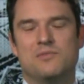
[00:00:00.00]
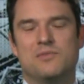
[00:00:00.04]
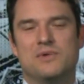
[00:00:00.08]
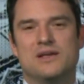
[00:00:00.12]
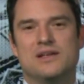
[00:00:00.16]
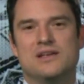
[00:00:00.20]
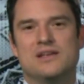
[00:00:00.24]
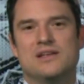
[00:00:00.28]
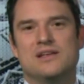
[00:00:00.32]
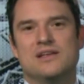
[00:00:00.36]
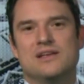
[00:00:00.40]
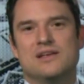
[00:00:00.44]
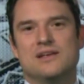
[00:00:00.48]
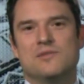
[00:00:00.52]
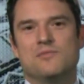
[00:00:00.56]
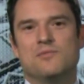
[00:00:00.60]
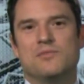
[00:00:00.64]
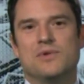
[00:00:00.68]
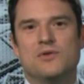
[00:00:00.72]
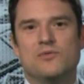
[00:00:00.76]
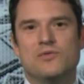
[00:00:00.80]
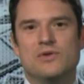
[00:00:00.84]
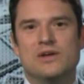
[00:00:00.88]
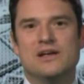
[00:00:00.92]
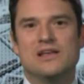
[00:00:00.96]
But
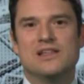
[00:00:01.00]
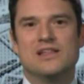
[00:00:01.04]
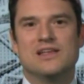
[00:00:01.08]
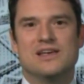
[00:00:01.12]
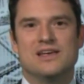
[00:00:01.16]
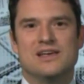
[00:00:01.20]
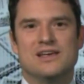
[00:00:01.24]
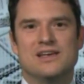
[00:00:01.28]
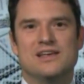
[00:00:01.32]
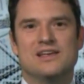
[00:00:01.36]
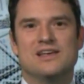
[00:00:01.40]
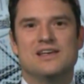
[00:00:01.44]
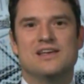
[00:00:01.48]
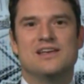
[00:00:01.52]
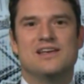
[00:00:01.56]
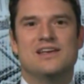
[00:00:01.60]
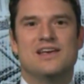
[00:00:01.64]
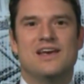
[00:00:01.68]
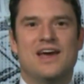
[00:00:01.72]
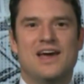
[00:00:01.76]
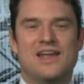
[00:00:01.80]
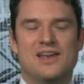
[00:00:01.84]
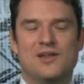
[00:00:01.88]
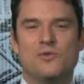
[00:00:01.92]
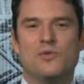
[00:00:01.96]
really,
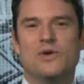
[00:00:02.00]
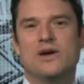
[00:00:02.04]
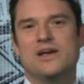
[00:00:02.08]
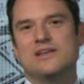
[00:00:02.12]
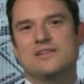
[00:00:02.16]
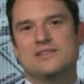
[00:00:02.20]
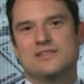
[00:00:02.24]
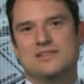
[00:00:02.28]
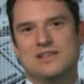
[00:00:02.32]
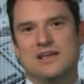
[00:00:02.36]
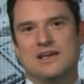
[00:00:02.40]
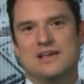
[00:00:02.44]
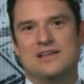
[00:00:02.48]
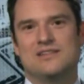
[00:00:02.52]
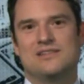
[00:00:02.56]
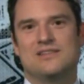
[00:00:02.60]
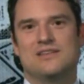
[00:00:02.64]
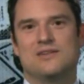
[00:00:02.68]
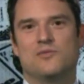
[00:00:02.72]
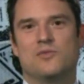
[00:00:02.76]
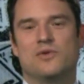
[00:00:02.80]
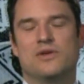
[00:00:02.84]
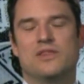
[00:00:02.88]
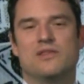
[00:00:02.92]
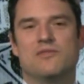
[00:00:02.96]
any way you slice
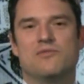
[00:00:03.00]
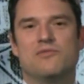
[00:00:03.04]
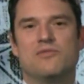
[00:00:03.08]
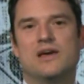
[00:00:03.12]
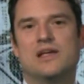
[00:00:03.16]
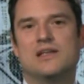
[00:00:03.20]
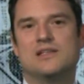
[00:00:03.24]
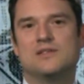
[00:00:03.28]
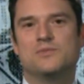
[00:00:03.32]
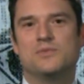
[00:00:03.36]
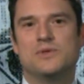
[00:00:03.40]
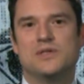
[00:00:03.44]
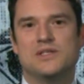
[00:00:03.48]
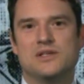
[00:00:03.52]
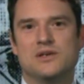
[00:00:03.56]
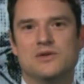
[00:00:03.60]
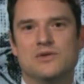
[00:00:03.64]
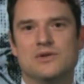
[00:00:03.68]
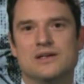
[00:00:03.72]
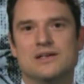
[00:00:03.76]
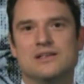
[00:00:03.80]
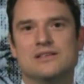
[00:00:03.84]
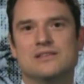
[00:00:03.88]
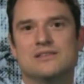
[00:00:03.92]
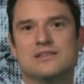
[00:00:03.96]
it, what the Fed has been
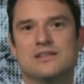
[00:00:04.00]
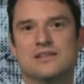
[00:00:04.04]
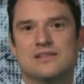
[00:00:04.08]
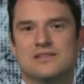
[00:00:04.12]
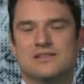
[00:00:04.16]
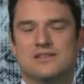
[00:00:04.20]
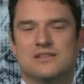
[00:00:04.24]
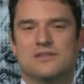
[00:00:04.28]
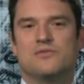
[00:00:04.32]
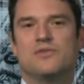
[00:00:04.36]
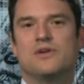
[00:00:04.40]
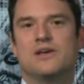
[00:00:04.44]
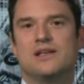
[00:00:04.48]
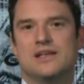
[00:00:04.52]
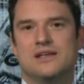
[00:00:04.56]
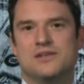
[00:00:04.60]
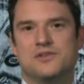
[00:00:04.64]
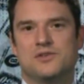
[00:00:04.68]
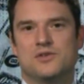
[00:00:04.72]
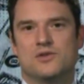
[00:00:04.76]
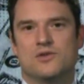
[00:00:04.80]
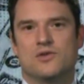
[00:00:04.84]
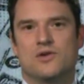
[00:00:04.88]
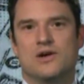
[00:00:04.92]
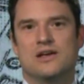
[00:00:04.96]
doing since the
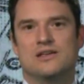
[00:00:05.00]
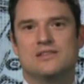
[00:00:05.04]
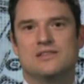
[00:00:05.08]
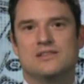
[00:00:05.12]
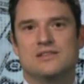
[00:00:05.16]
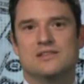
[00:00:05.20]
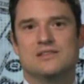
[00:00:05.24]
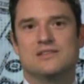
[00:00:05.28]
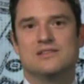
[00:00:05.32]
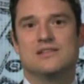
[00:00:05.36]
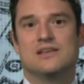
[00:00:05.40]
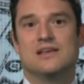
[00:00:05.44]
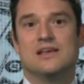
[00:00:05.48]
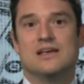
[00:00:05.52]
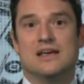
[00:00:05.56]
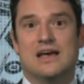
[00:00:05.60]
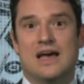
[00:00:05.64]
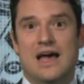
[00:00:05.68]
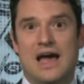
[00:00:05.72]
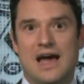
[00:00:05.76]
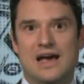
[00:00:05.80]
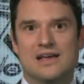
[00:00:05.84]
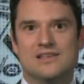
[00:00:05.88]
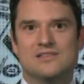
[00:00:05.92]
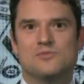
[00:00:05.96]
financial crisis
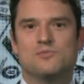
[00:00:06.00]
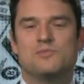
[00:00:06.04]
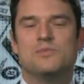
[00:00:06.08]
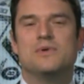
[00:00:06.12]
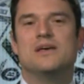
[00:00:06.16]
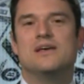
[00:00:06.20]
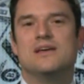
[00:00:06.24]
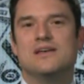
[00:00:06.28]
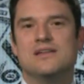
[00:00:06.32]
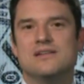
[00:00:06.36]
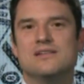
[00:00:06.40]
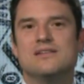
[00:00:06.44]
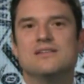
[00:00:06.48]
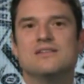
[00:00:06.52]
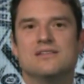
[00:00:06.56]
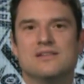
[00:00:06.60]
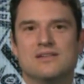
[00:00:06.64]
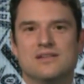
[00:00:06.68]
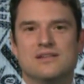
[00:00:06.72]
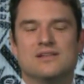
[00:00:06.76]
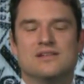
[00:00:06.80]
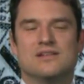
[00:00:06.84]
has been,